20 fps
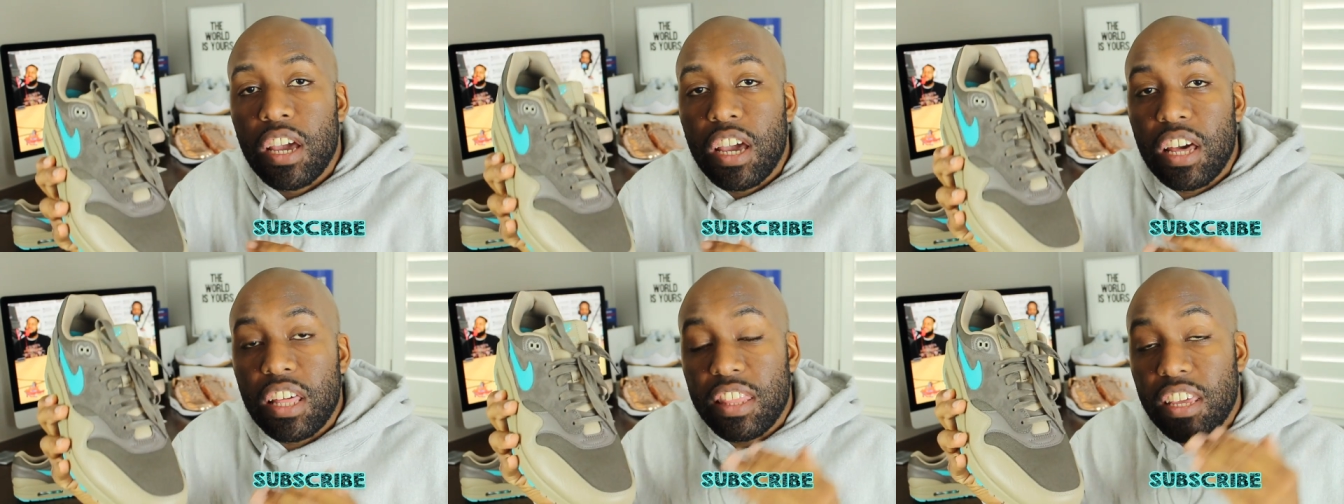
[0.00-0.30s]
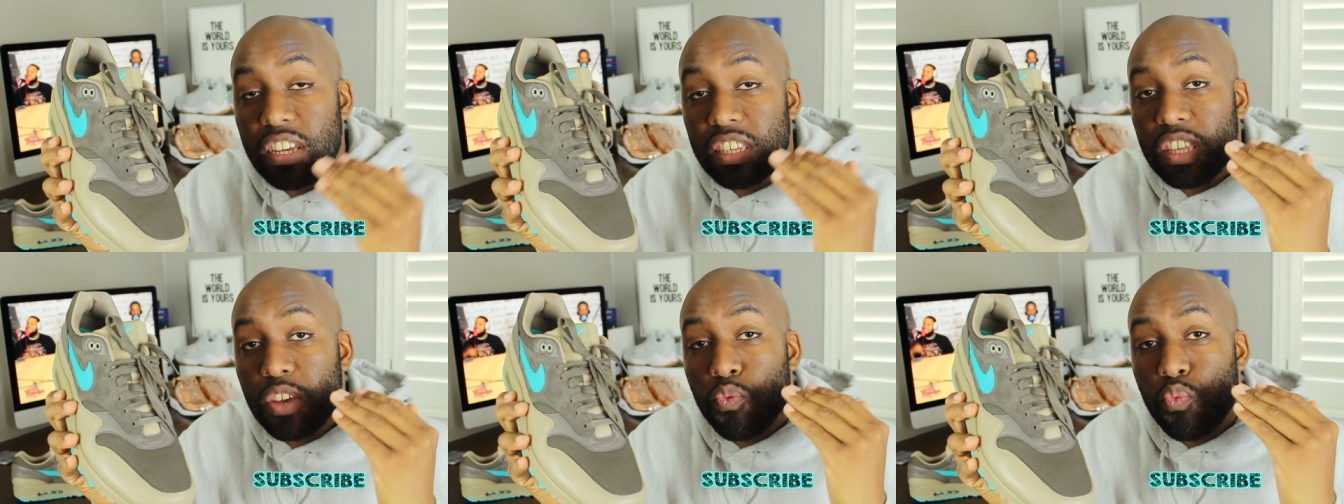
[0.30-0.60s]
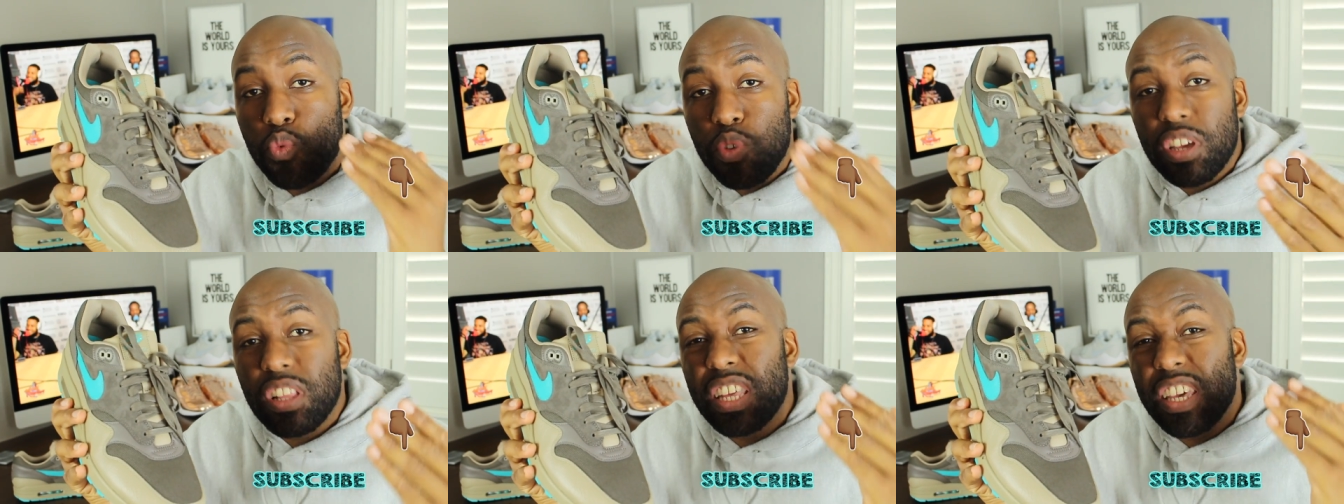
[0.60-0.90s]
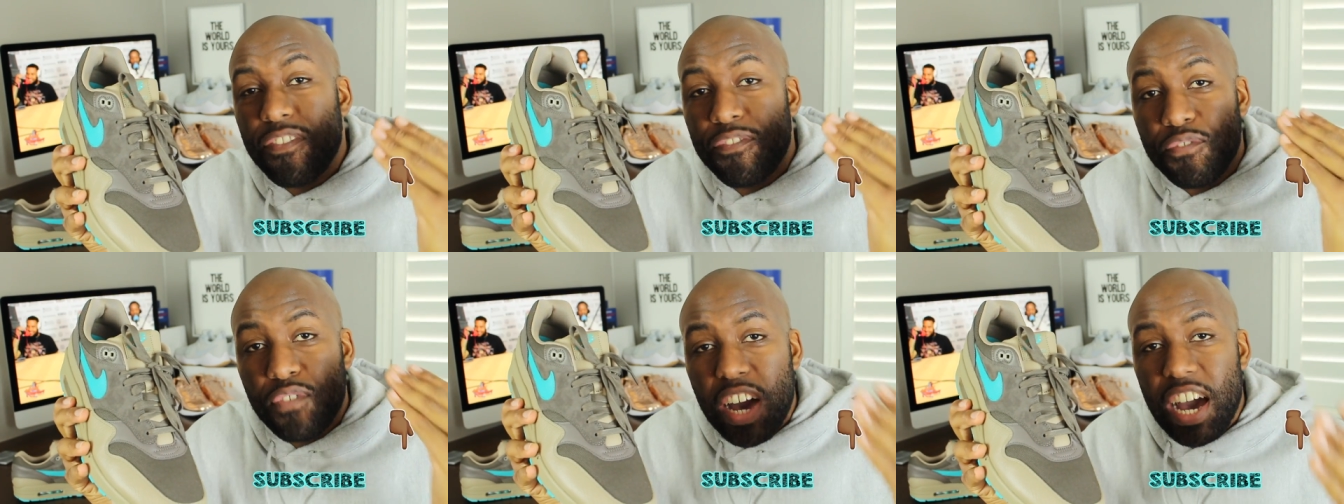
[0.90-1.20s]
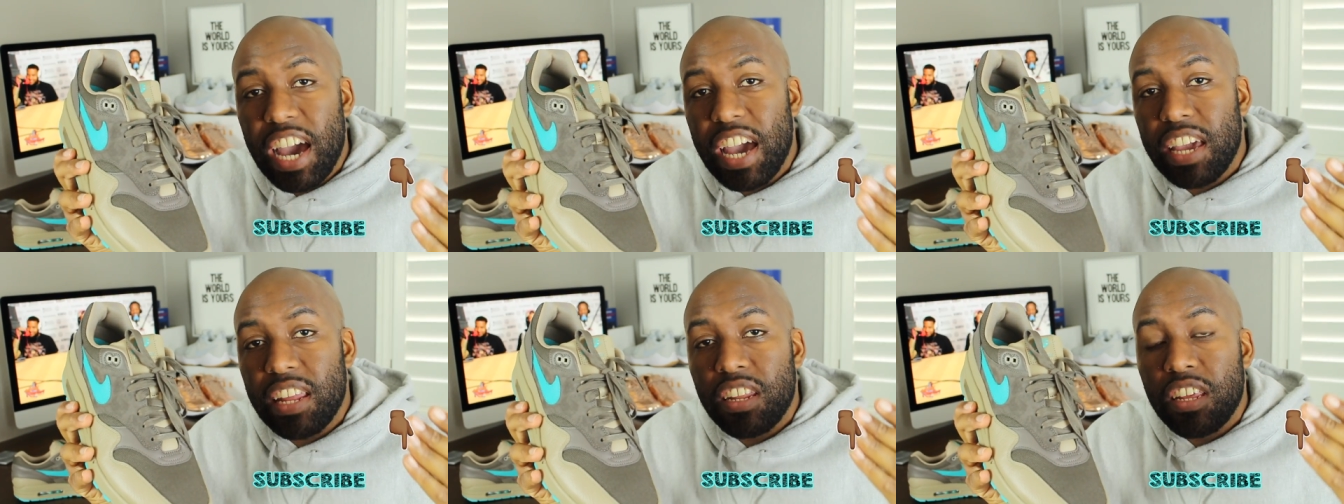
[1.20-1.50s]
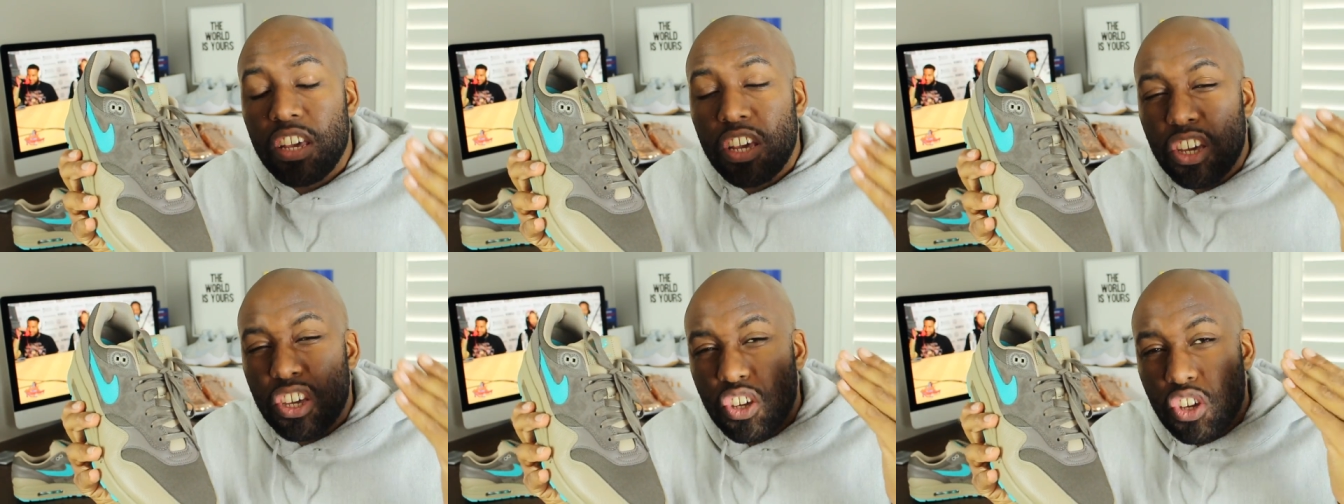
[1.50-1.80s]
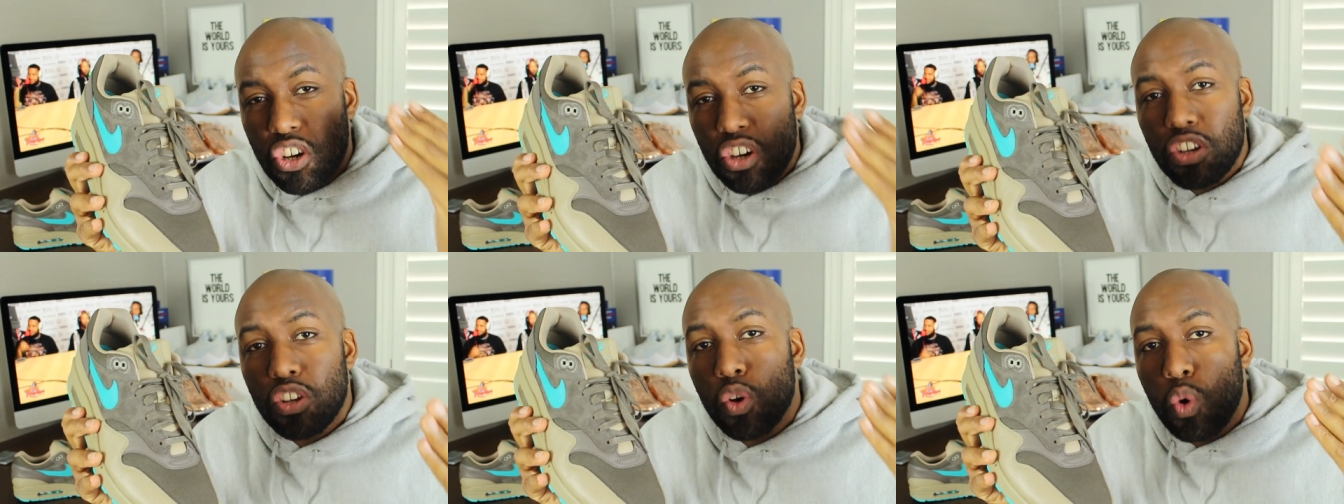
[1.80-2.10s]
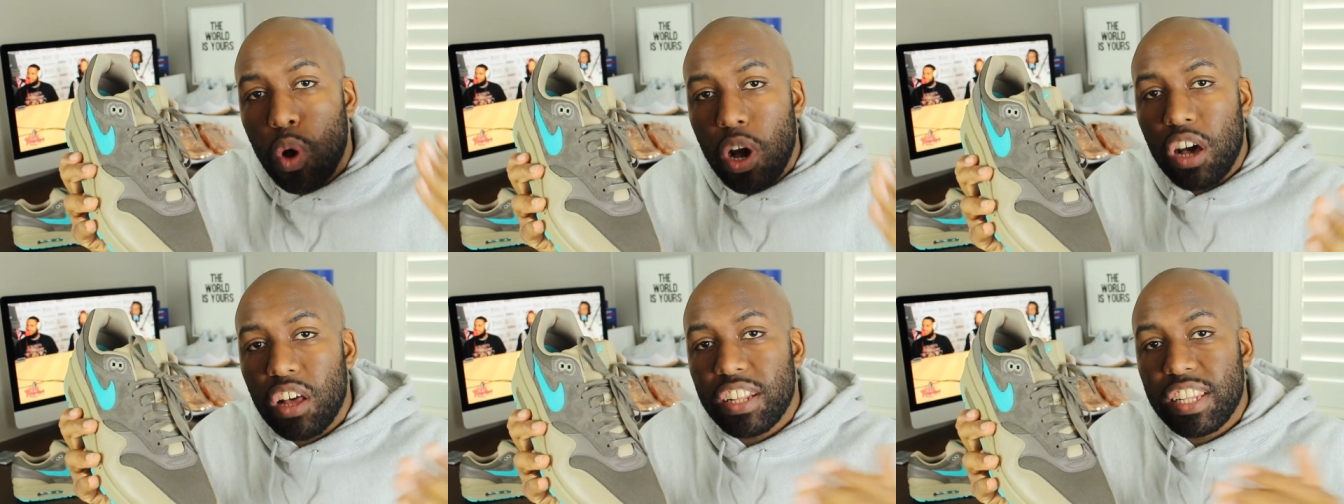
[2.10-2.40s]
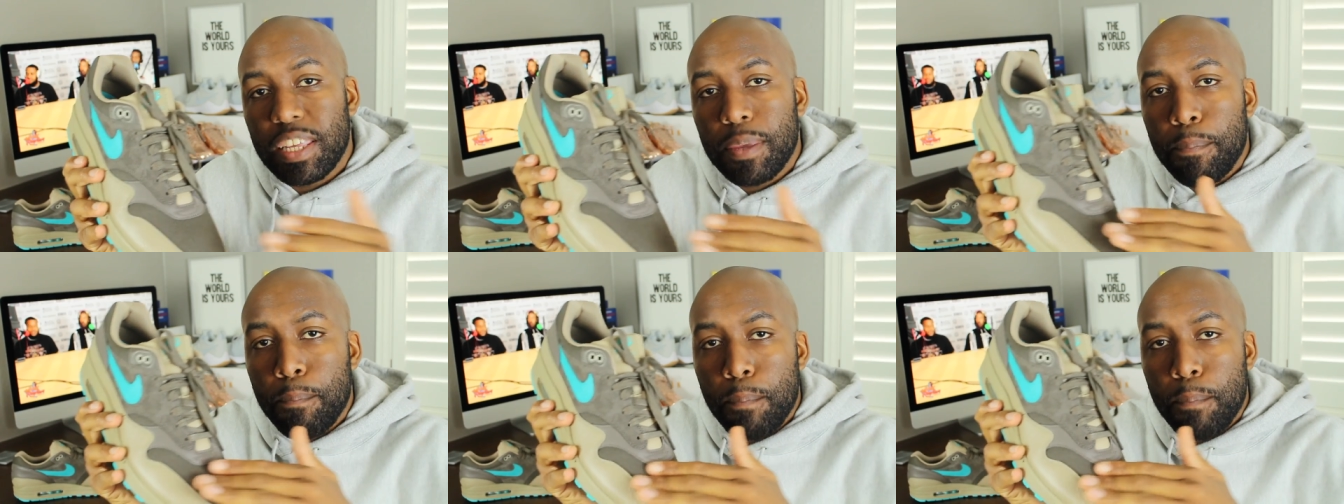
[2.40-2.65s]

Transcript: there's a really fine, good quality